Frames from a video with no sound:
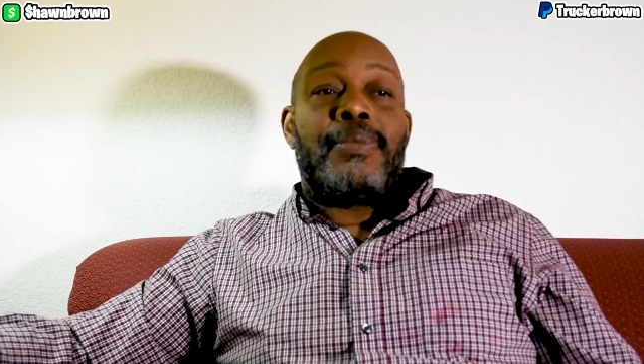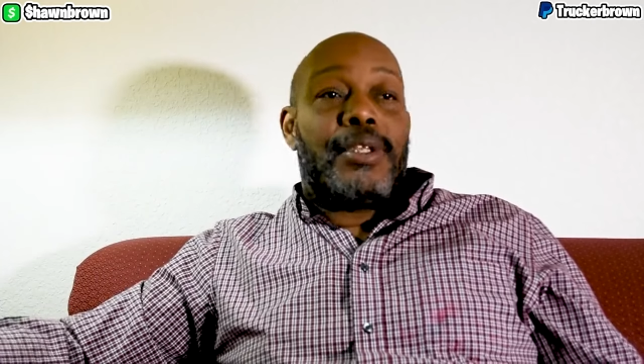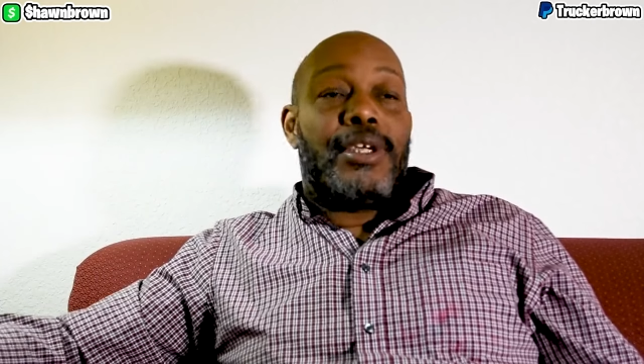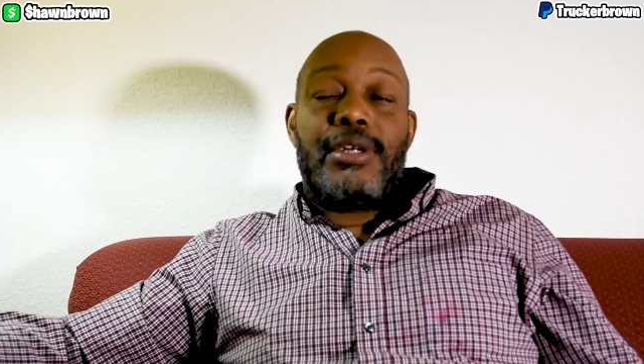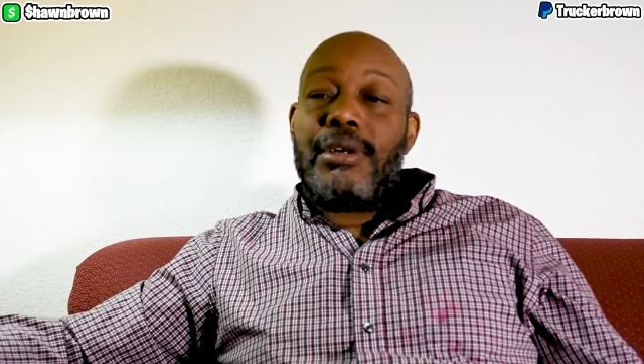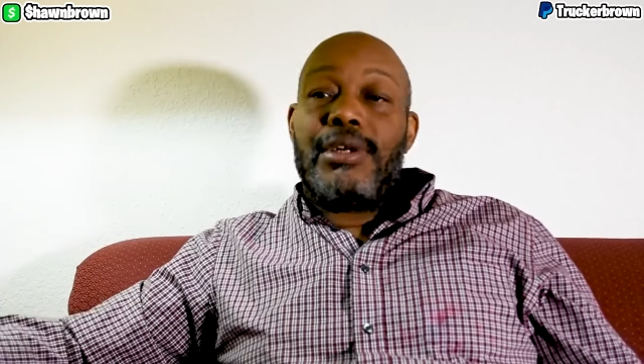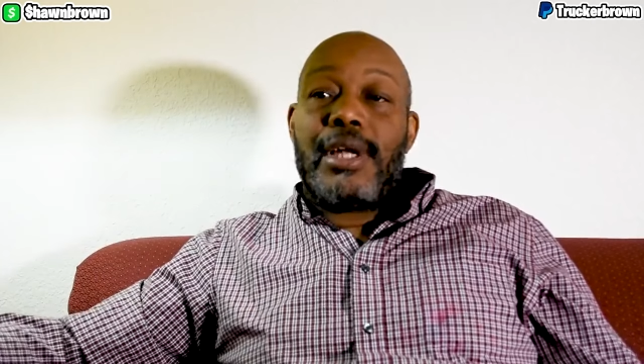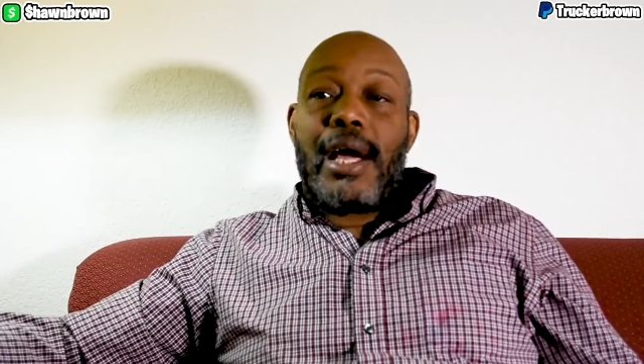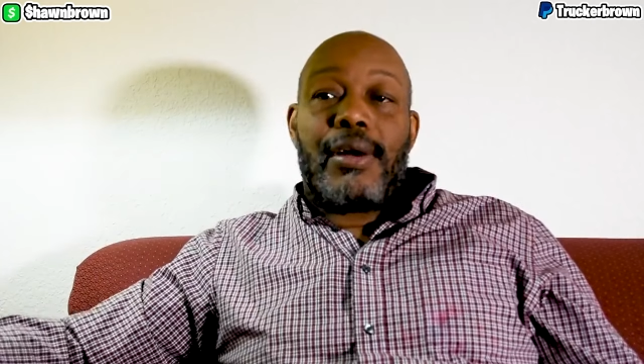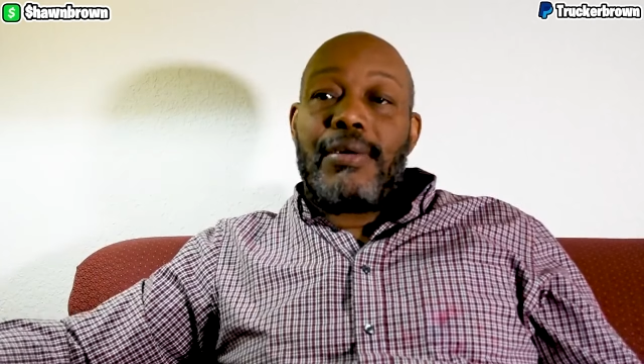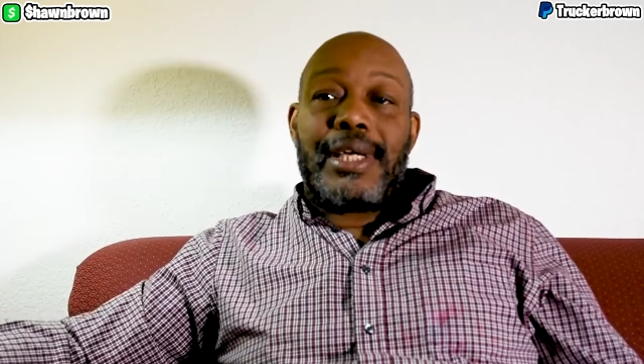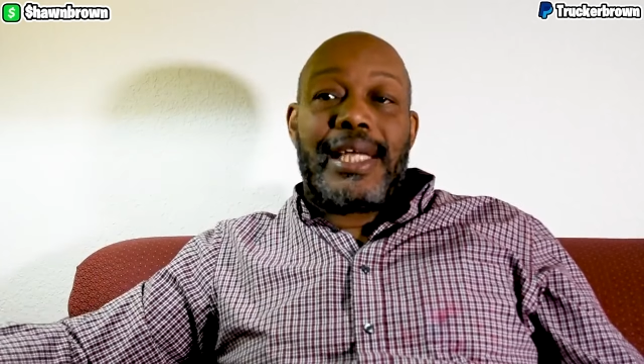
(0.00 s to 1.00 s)
You know, you're
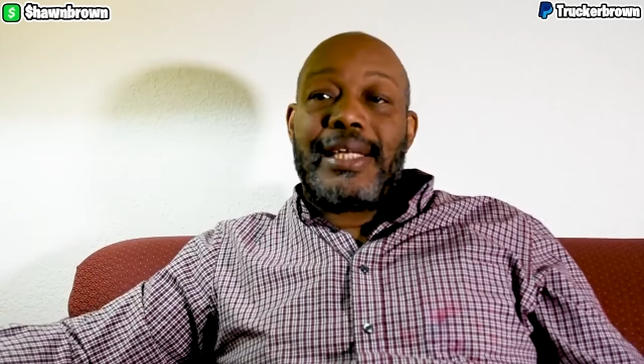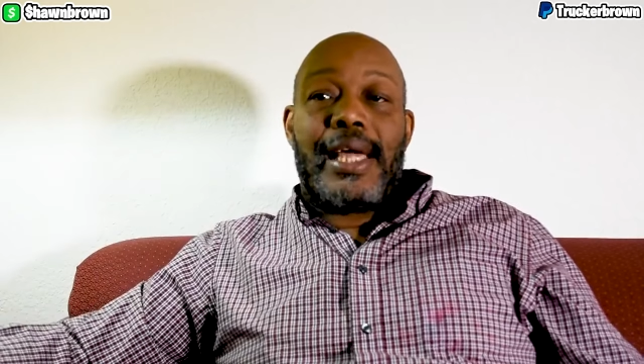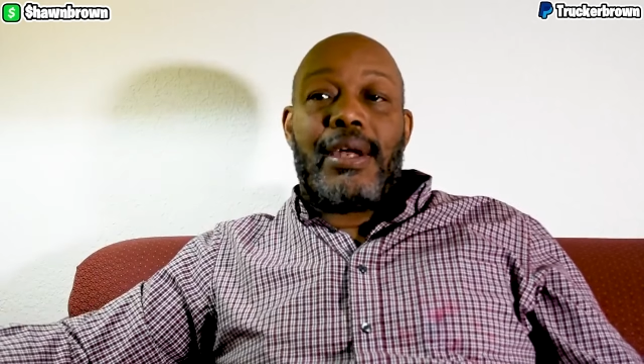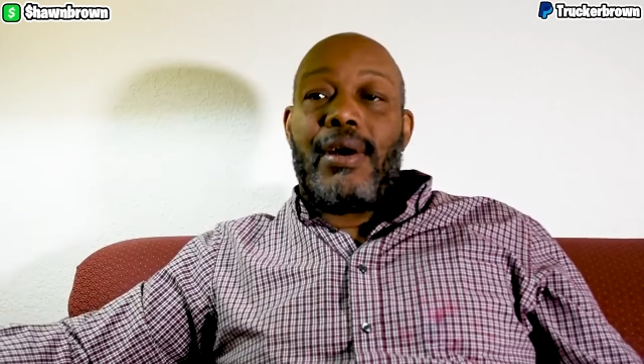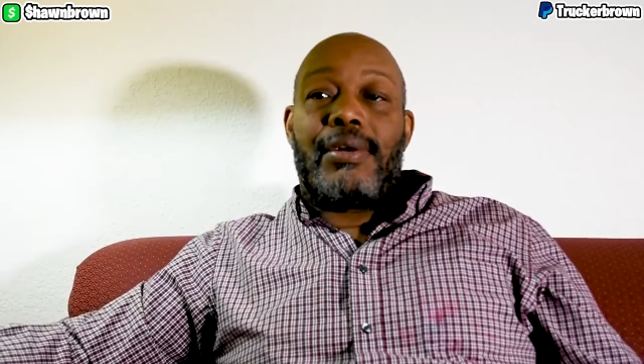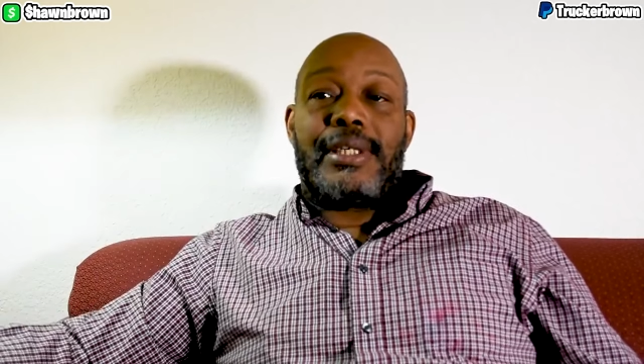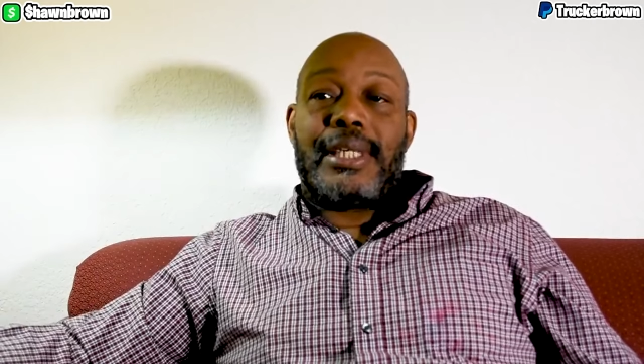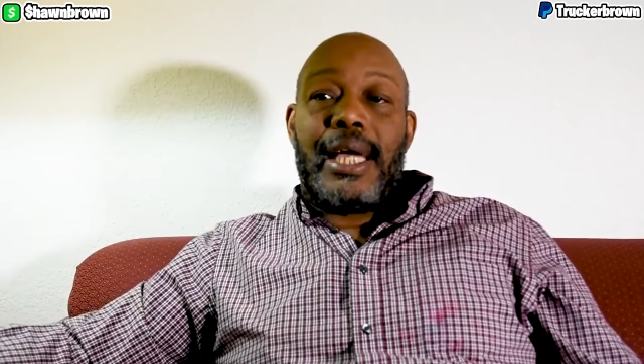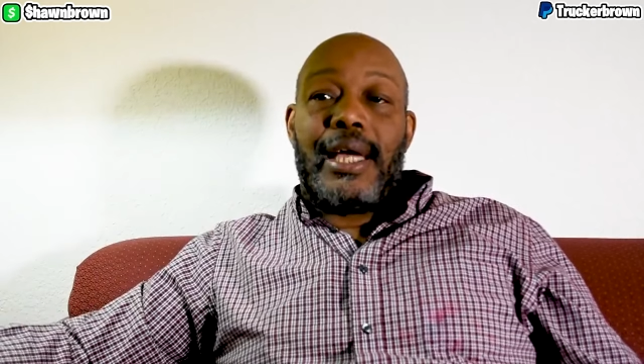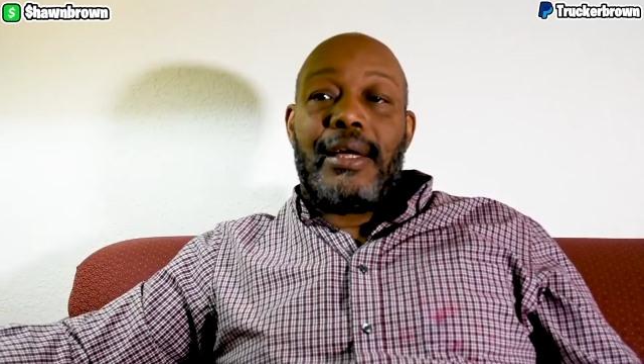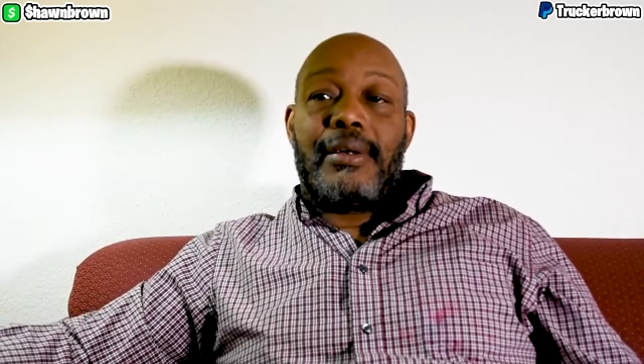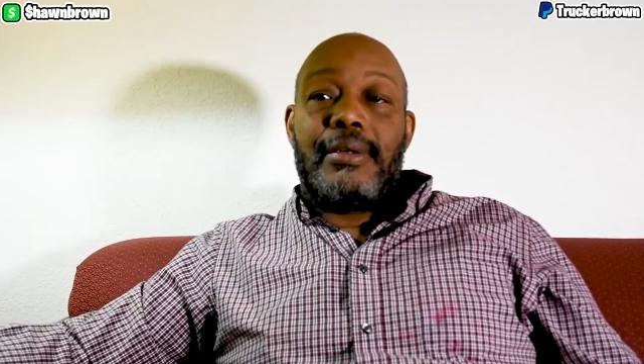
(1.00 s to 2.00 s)
not going to get that all the
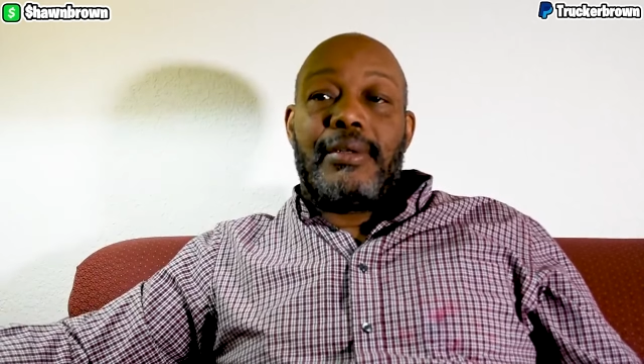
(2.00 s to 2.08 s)
time.